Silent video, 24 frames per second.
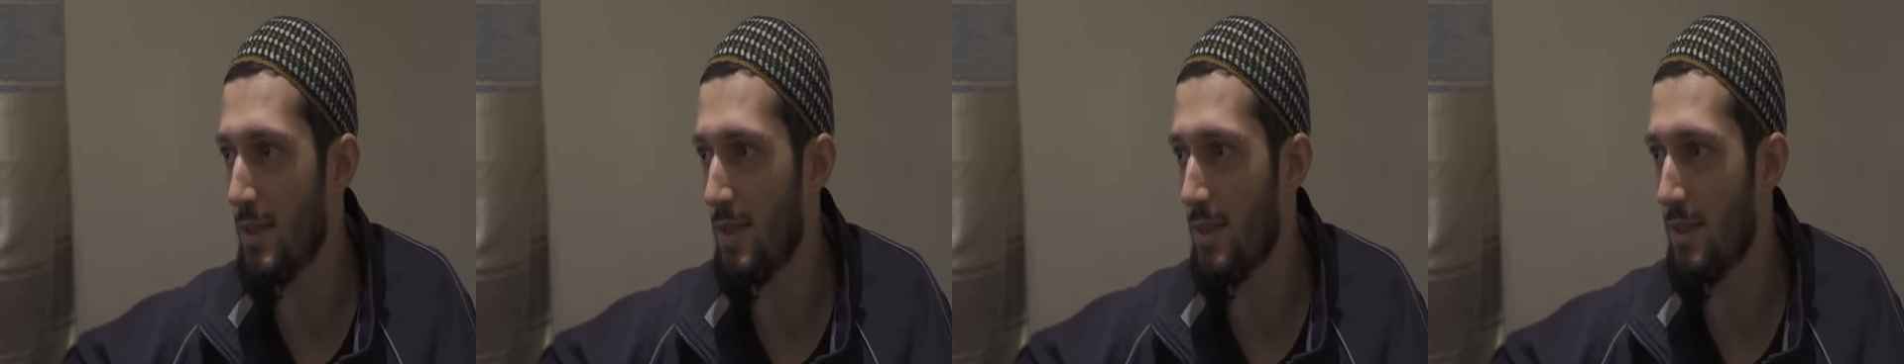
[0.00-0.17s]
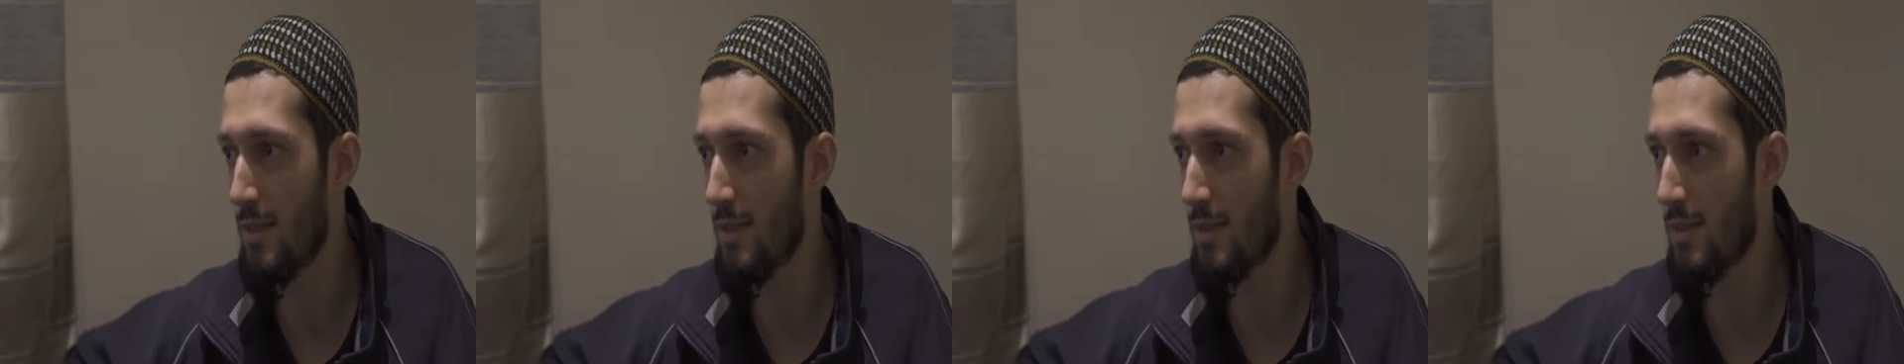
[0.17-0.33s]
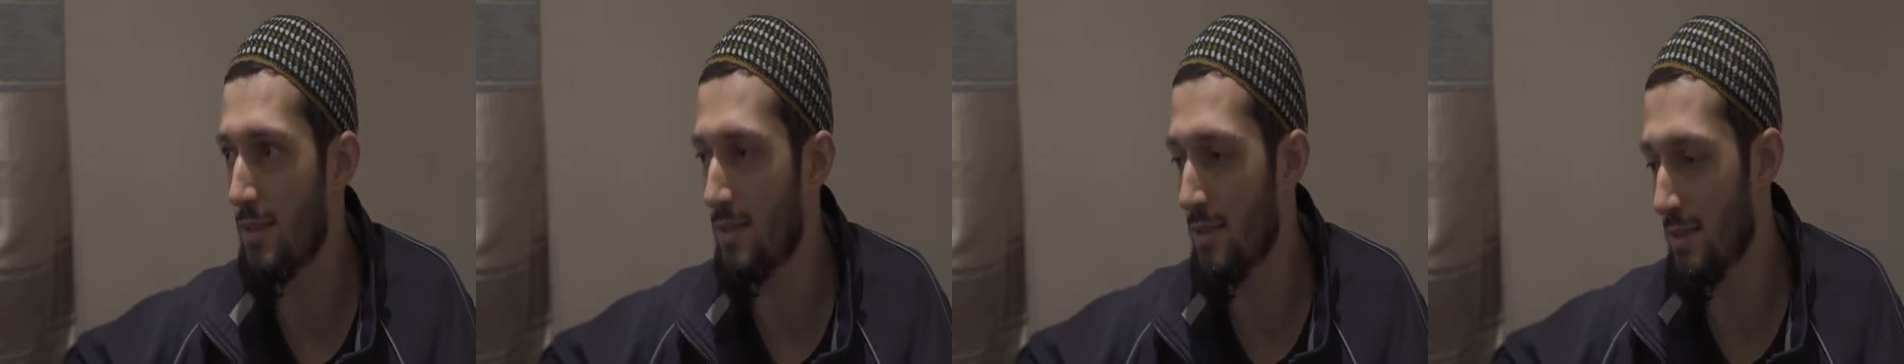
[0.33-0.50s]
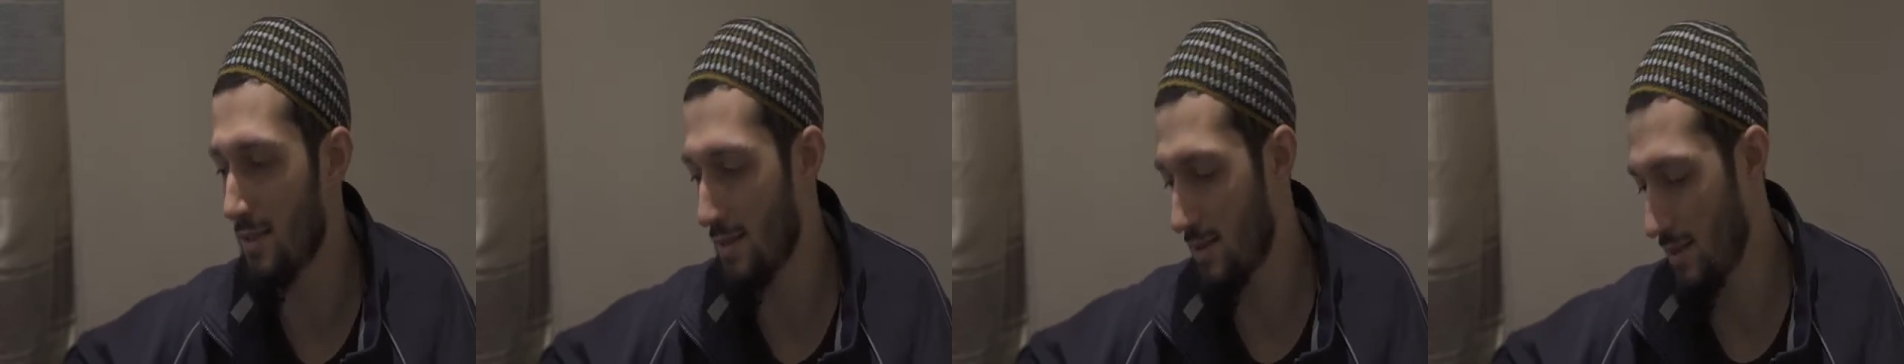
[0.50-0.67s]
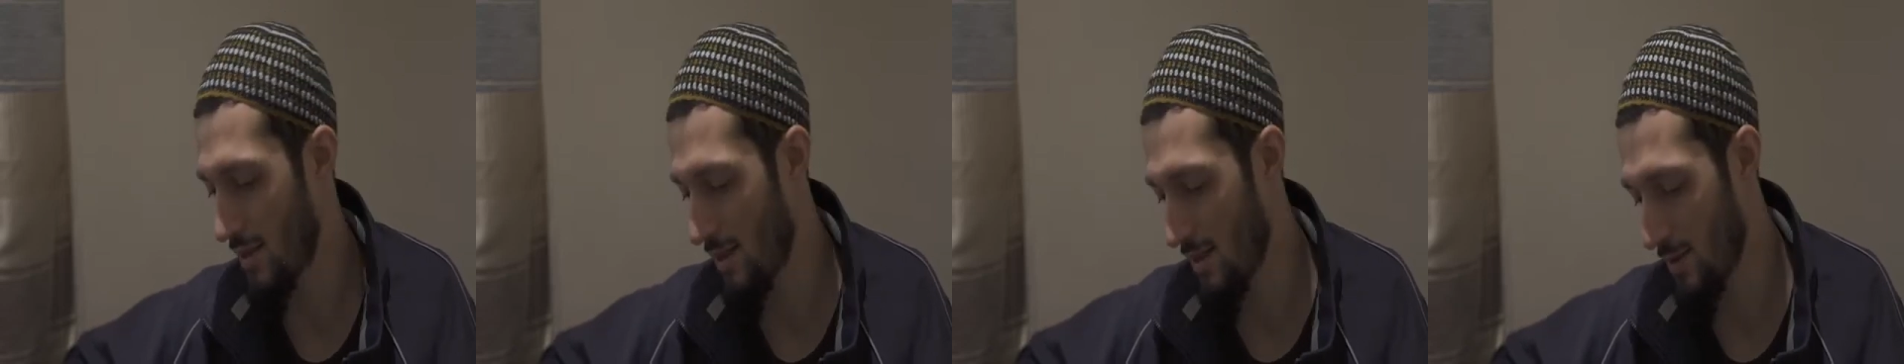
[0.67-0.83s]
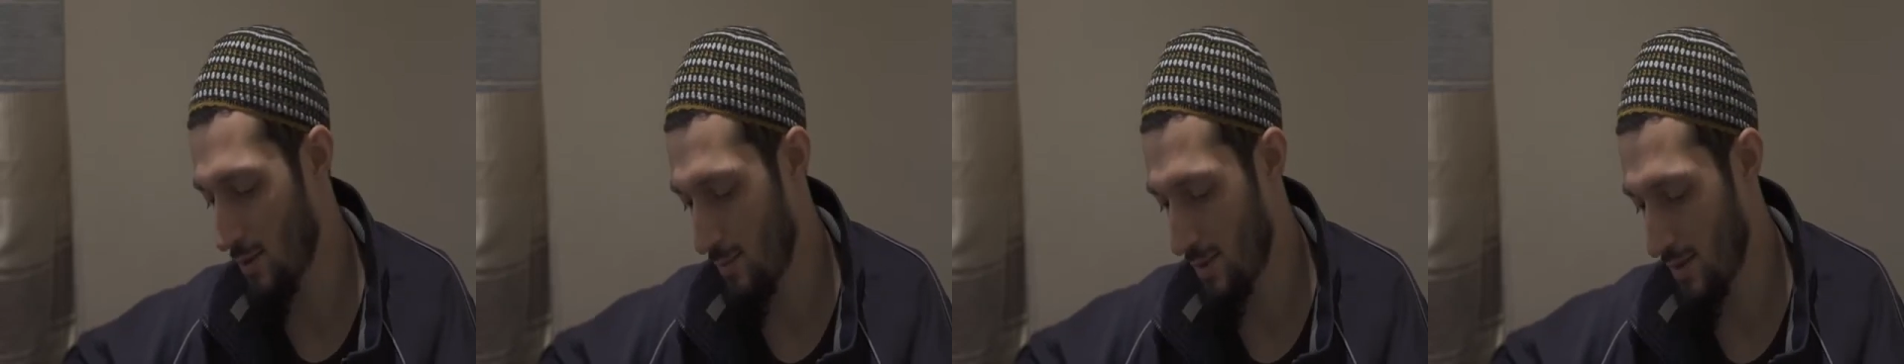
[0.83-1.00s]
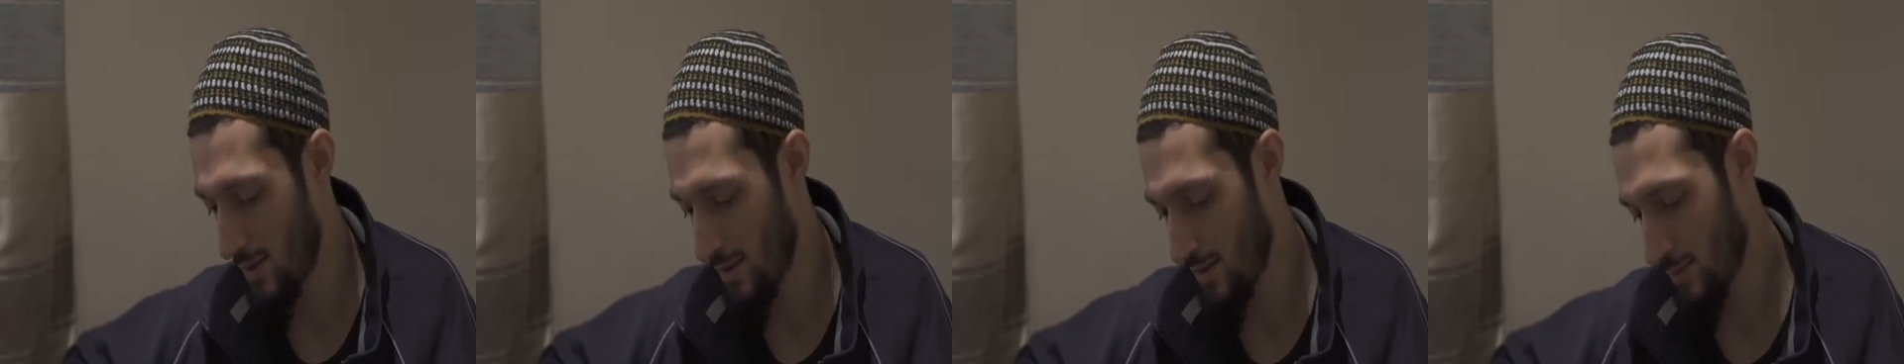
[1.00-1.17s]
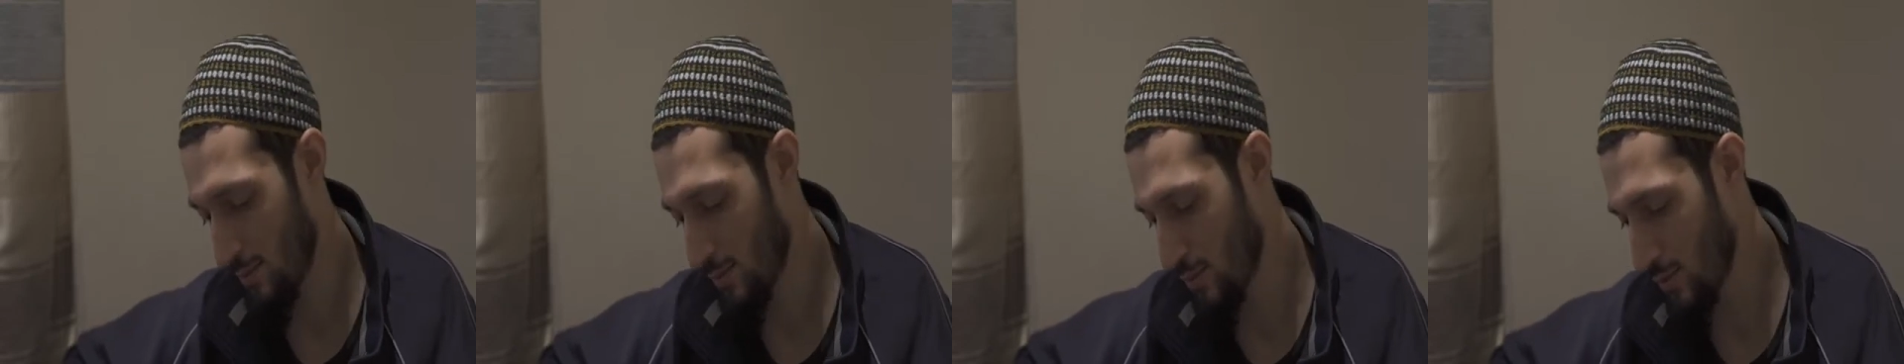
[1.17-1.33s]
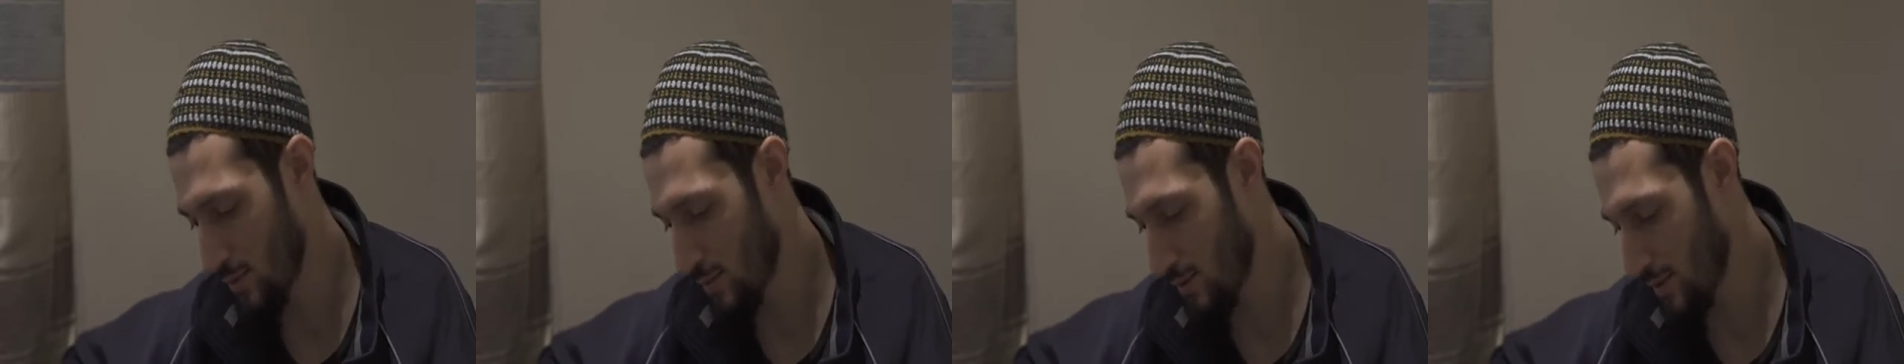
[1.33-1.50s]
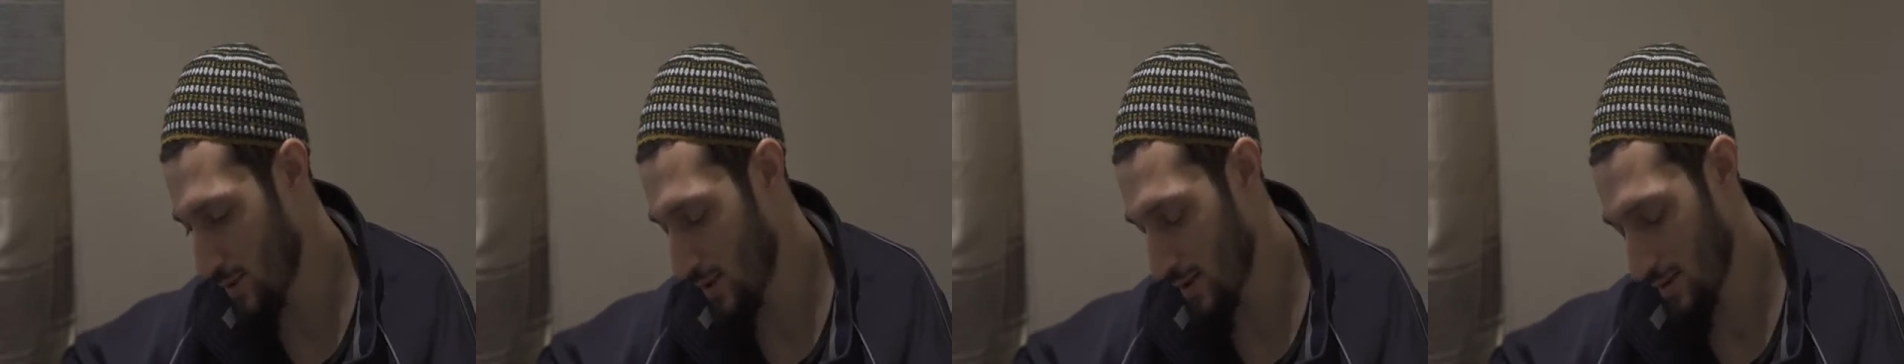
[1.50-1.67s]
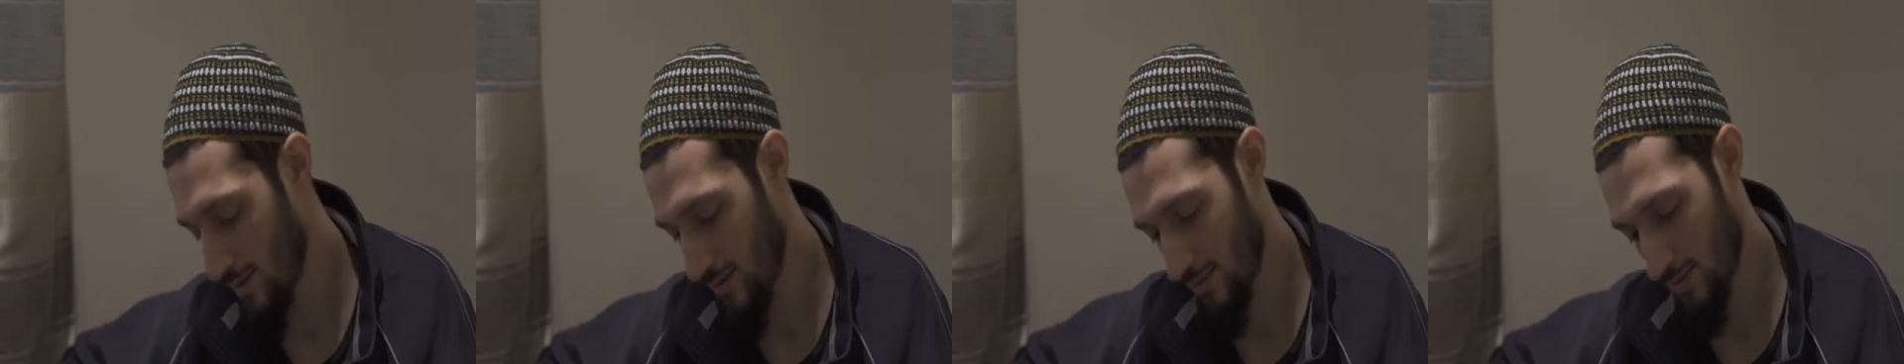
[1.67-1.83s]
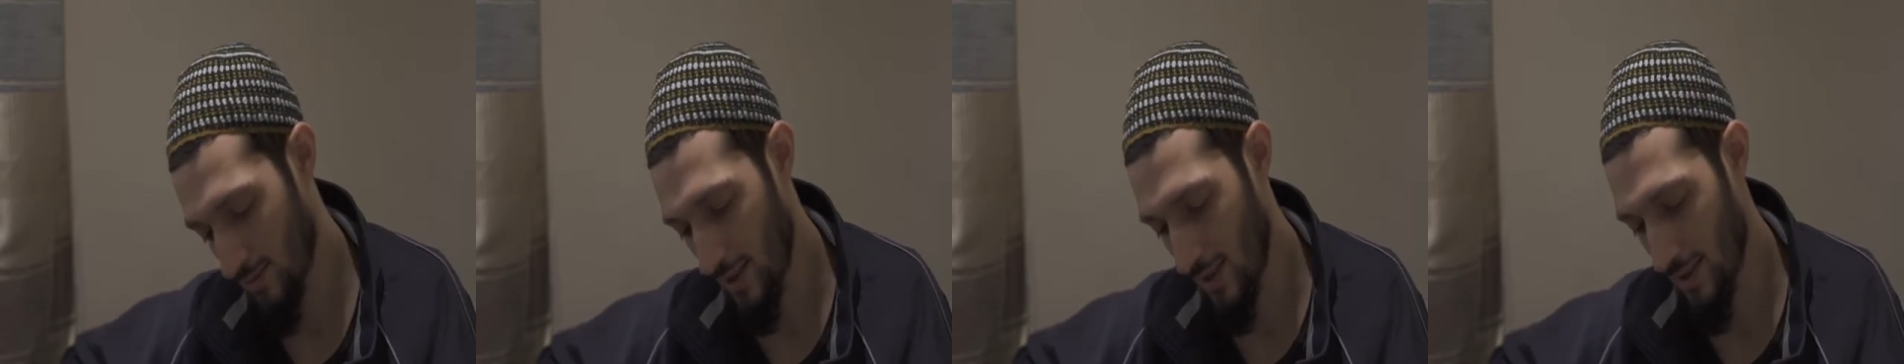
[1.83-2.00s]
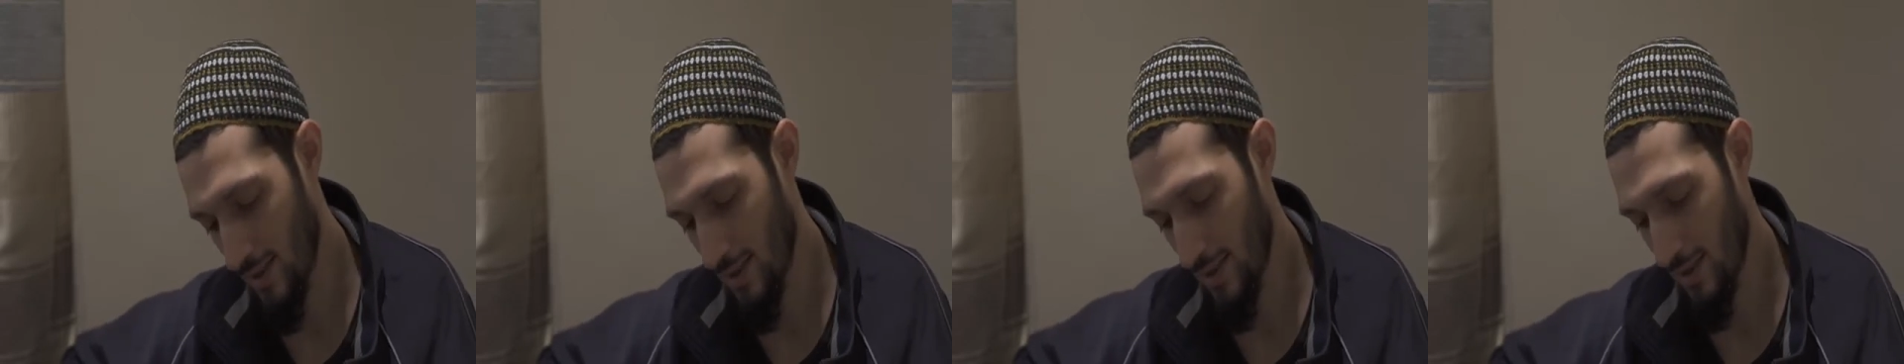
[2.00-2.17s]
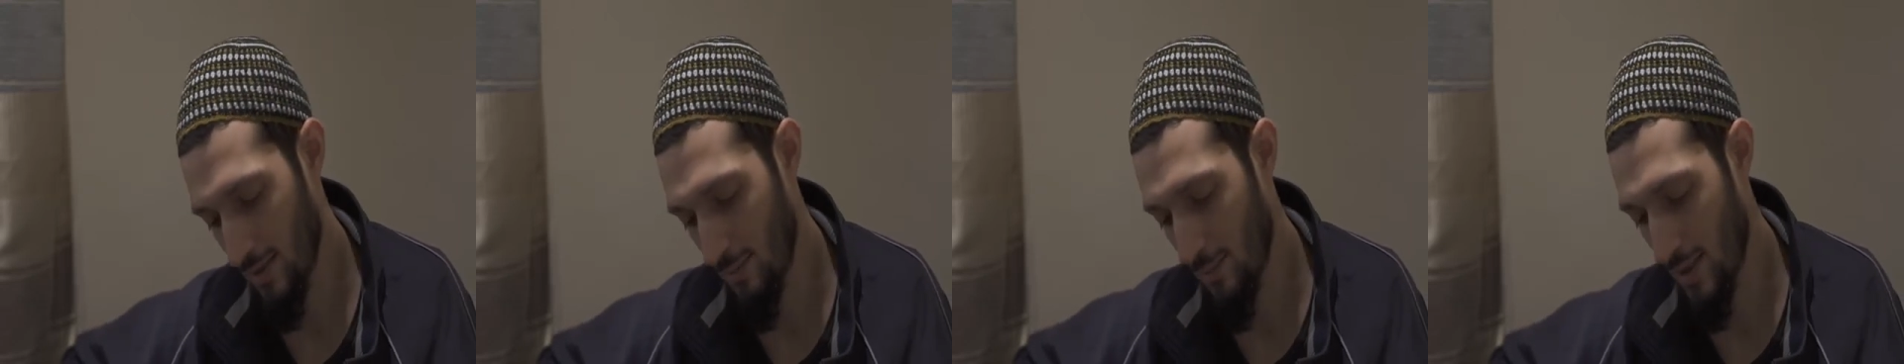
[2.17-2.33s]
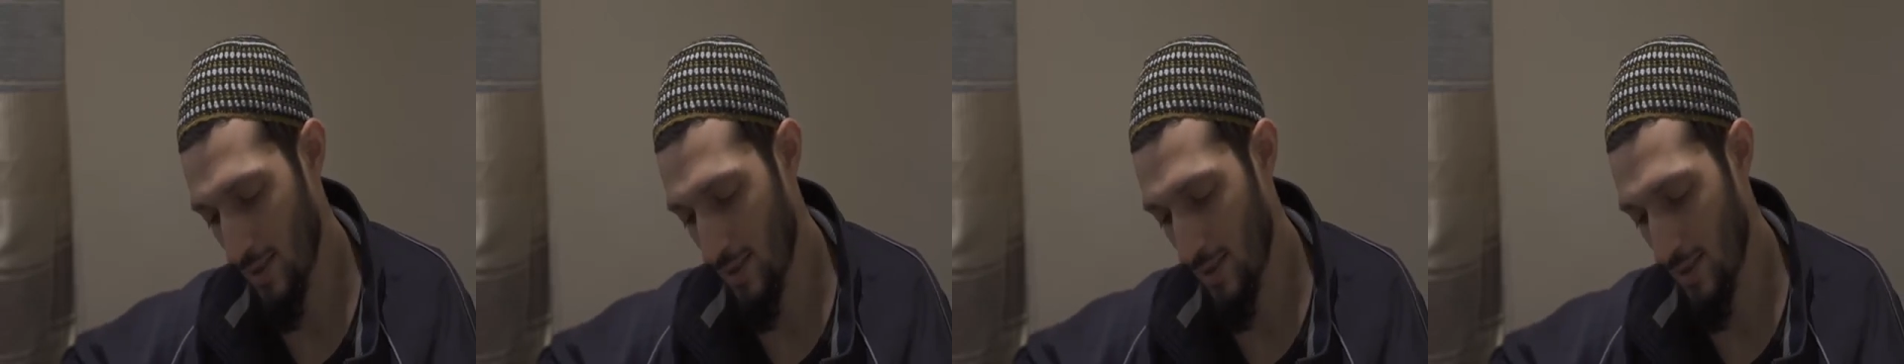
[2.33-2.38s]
And I opened the book, I read,